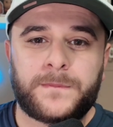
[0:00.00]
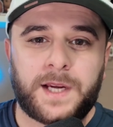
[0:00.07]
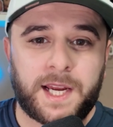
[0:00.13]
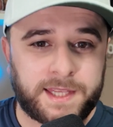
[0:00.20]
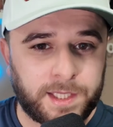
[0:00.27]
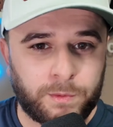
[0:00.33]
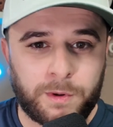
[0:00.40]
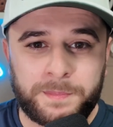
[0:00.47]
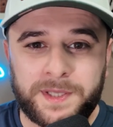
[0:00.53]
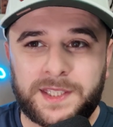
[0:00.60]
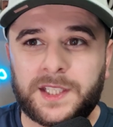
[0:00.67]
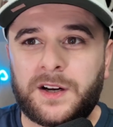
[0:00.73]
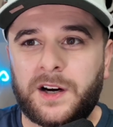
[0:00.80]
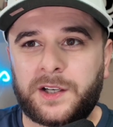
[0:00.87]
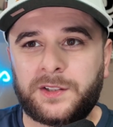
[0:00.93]
I think we'll beat
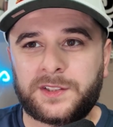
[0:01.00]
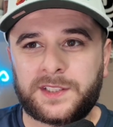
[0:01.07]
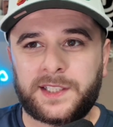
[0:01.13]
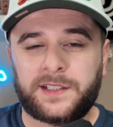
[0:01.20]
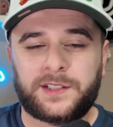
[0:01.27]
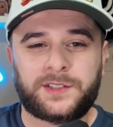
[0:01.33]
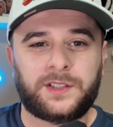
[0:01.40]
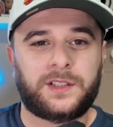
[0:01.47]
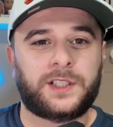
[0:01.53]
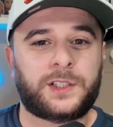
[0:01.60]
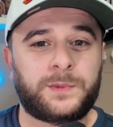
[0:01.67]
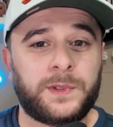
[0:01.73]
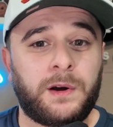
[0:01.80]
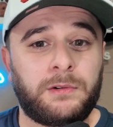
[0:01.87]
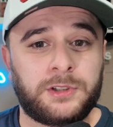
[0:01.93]
the Cardinals in Arizona
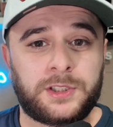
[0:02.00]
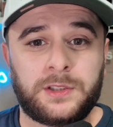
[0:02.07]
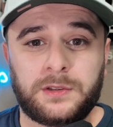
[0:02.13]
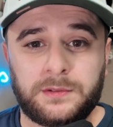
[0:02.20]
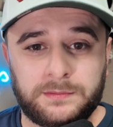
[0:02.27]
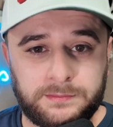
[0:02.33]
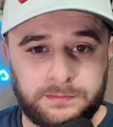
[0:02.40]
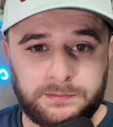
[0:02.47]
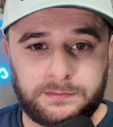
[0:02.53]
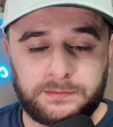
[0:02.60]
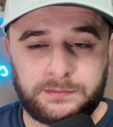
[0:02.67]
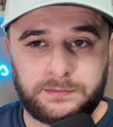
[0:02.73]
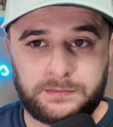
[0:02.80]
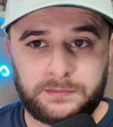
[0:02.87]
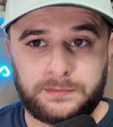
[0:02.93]
because we always do.
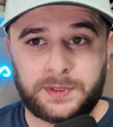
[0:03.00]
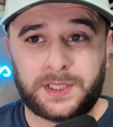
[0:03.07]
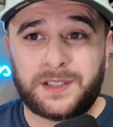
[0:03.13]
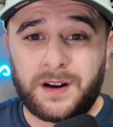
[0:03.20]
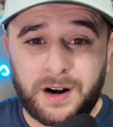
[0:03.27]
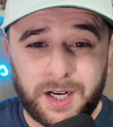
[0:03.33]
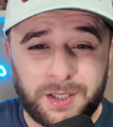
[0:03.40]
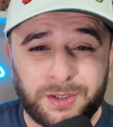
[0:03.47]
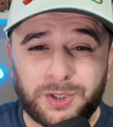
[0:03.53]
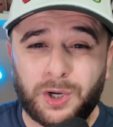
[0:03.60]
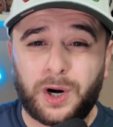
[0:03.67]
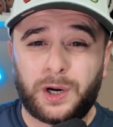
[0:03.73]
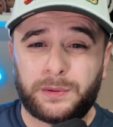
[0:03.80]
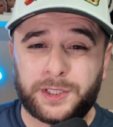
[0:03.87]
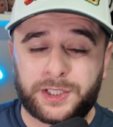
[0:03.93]
But the Cardinals are
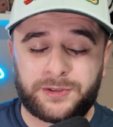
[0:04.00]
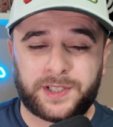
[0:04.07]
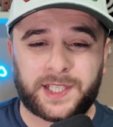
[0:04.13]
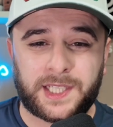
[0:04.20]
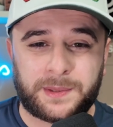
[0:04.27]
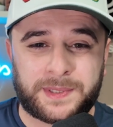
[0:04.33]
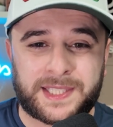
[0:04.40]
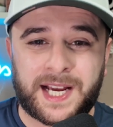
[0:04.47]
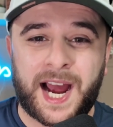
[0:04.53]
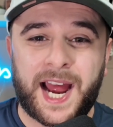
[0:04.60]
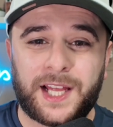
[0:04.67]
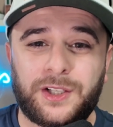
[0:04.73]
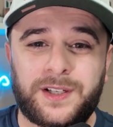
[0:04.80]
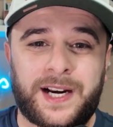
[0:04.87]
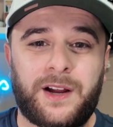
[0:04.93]
always tricky. With
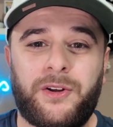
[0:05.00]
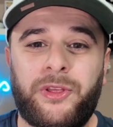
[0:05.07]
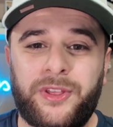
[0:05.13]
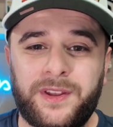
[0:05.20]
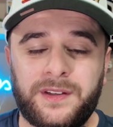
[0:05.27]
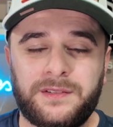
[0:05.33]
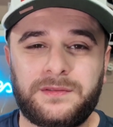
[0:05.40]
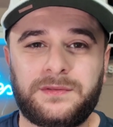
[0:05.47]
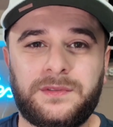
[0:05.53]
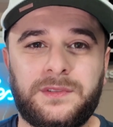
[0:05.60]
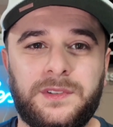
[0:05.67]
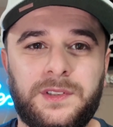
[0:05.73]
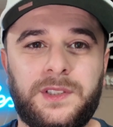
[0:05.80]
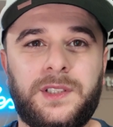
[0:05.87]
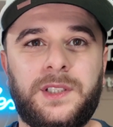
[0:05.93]
Kyler healthy,
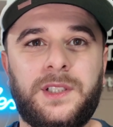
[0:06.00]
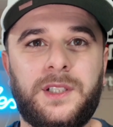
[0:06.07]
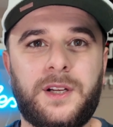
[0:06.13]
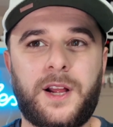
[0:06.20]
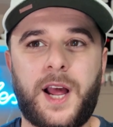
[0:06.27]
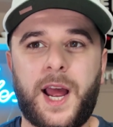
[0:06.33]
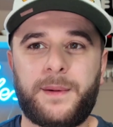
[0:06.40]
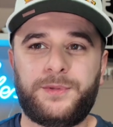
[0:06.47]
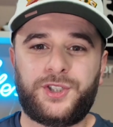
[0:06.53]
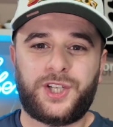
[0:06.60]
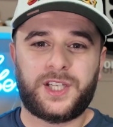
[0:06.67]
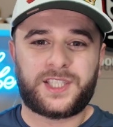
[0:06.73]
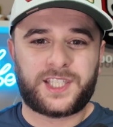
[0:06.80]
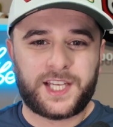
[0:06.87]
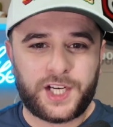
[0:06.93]
I'm
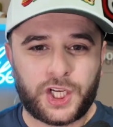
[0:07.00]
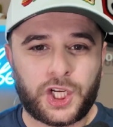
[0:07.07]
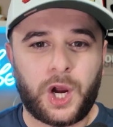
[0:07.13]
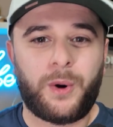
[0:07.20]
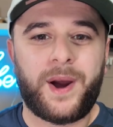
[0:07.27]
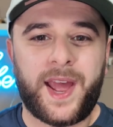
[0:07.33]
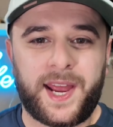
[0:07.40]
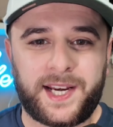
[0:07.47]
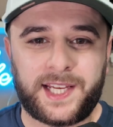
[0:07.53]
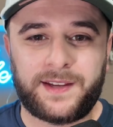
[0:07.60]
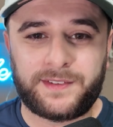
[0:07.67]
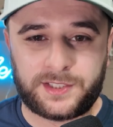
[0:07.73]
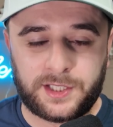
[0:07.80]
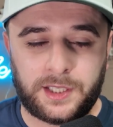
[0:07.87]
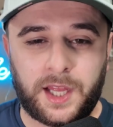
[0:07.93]
just going to go ahead and
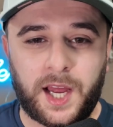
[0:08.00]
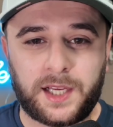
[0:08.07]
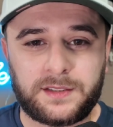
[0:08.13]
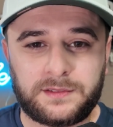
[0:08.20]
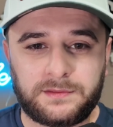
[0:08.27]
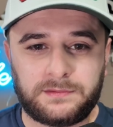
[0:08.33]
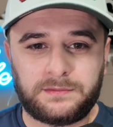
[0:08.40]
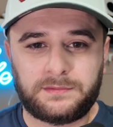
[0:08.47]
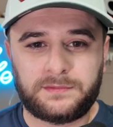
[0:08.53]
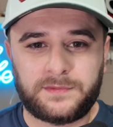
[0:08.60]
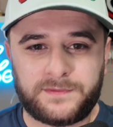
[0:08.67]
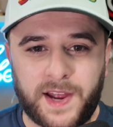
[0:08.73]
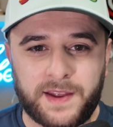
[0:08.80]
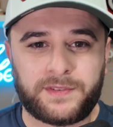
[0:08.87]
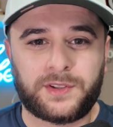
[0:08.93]
give us a loss.
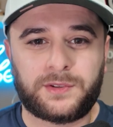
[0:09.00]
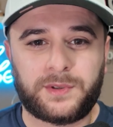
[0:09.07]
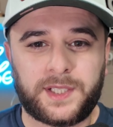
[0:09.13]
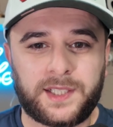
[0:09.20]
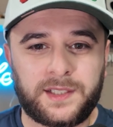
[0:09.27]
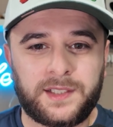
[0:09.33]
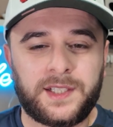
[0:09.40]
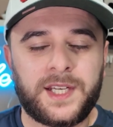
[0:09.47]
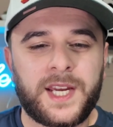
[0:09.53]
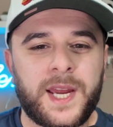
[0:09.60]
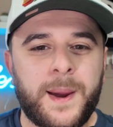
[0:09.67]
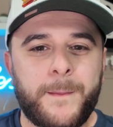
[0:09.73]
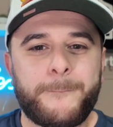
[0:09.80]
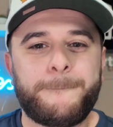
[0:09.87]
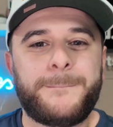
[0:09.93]
5-3.
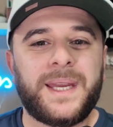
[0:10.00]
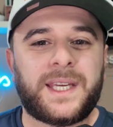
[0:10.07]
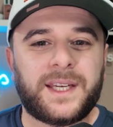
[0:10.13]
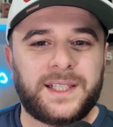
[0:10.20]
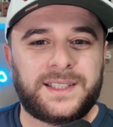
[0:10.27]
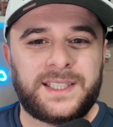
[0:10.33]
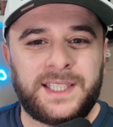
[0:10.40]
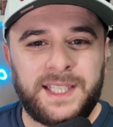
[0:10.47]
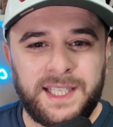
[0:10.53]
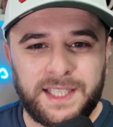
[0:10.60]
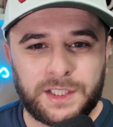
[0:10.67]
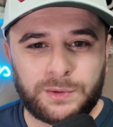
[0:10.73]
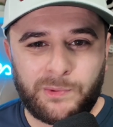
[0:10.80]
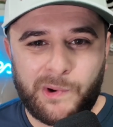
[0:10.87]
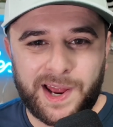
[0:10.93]
Because he
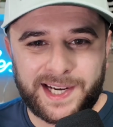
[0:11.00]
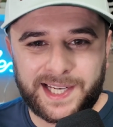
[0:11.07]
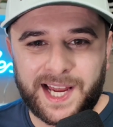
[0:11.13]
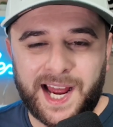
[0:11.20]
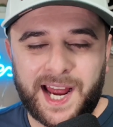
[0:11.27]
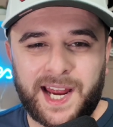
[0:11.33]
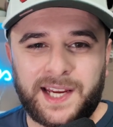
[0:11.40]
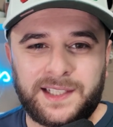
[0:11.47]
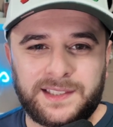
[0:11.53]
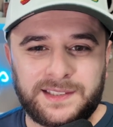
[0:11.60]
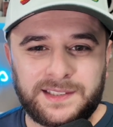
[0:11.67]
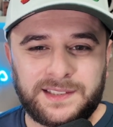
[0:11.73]
is one guy